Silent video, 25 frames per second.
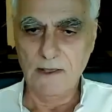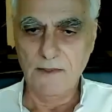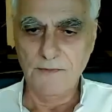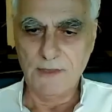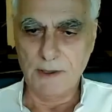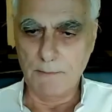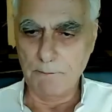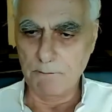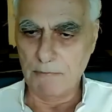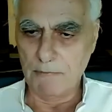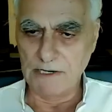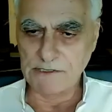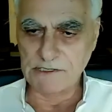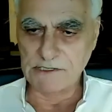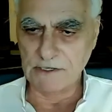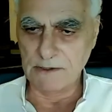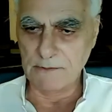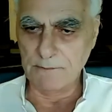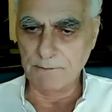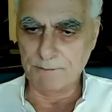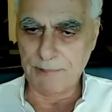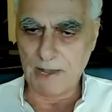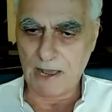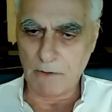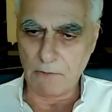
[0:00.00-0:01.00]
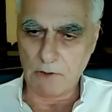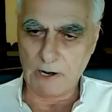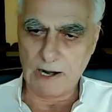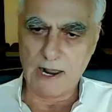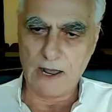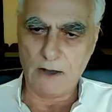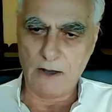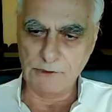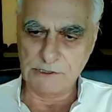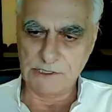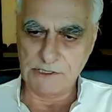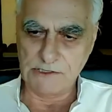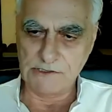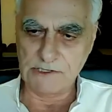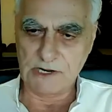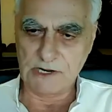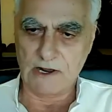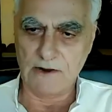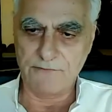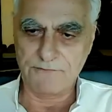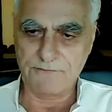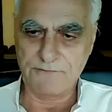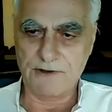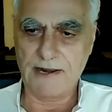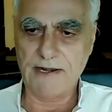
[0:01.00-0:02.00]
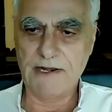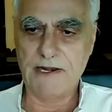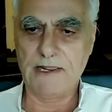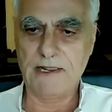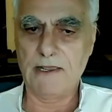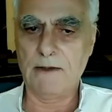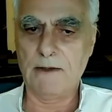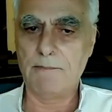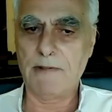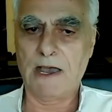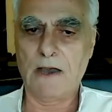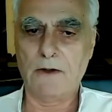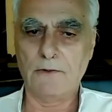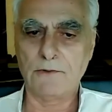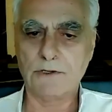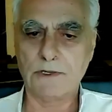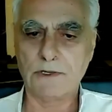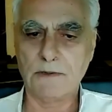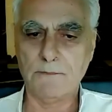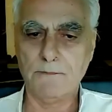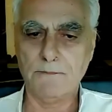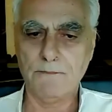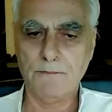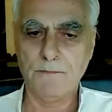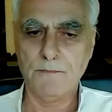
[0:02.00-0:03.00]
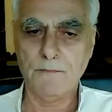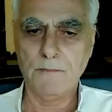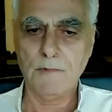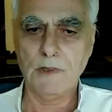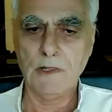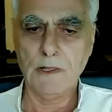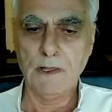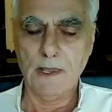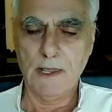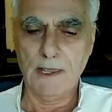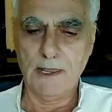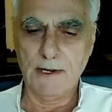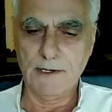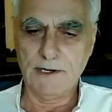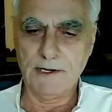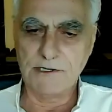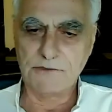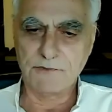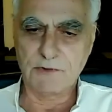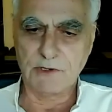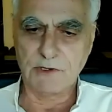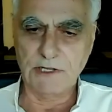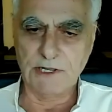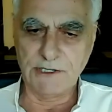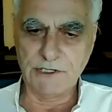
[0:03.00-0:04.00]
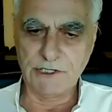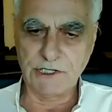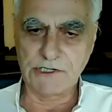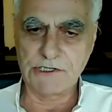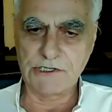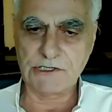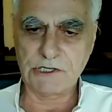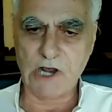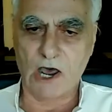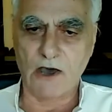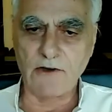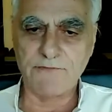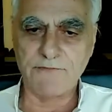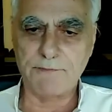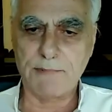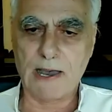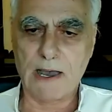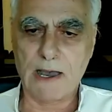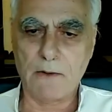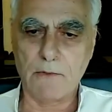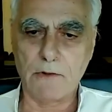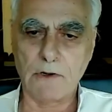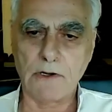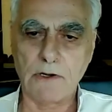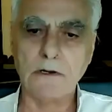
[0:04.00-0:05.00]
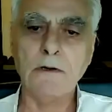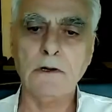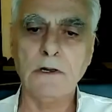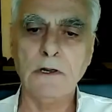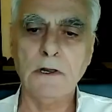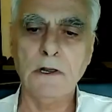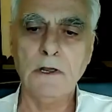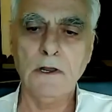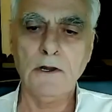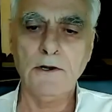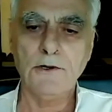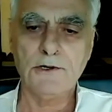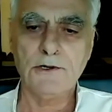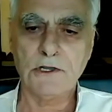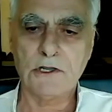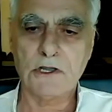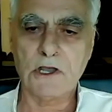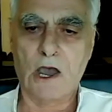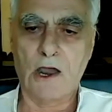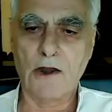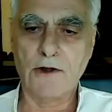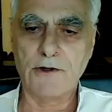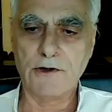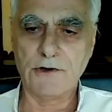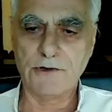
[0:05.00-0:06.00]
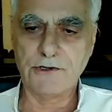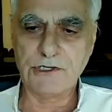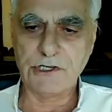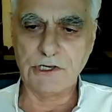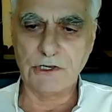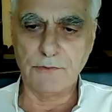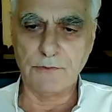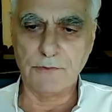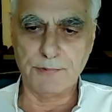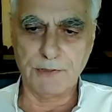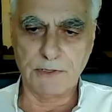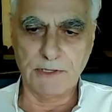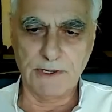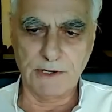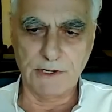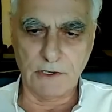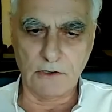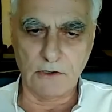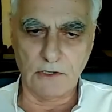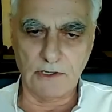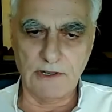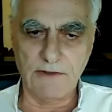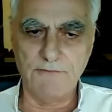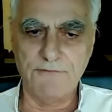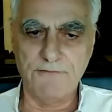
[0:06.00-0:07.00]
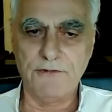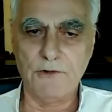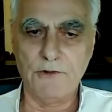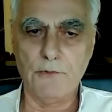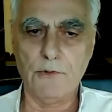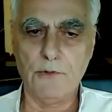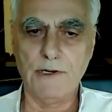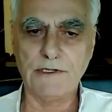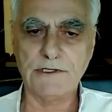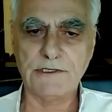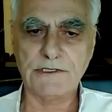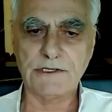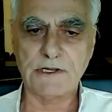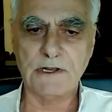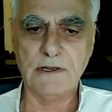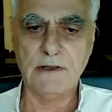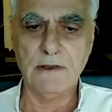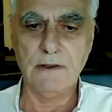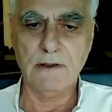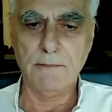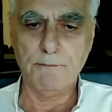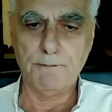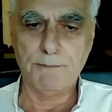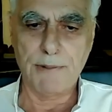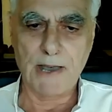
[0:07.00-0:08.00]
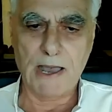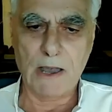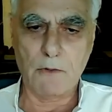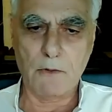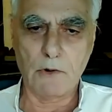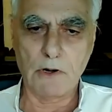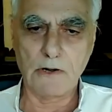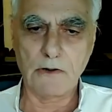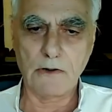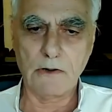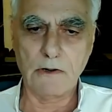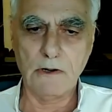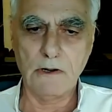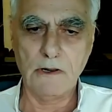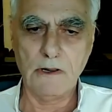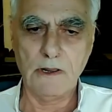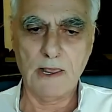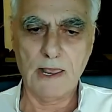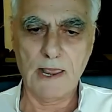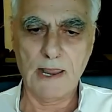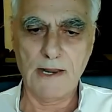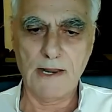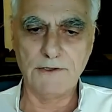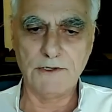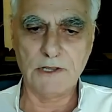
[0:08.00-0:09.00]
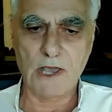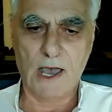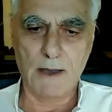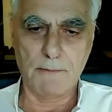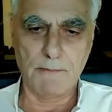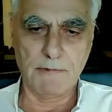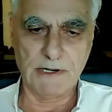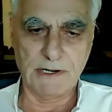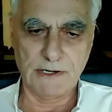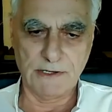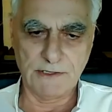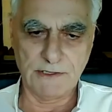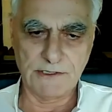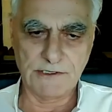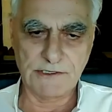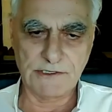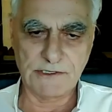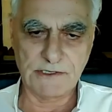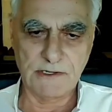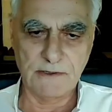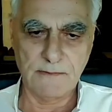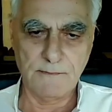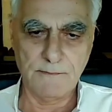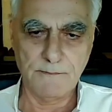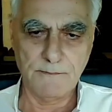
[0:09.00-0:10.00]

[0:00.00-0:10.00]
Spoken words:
that Muslim powerhouses are fighting about. It is religious soft power to garner geopolitical influence, power, and dominance.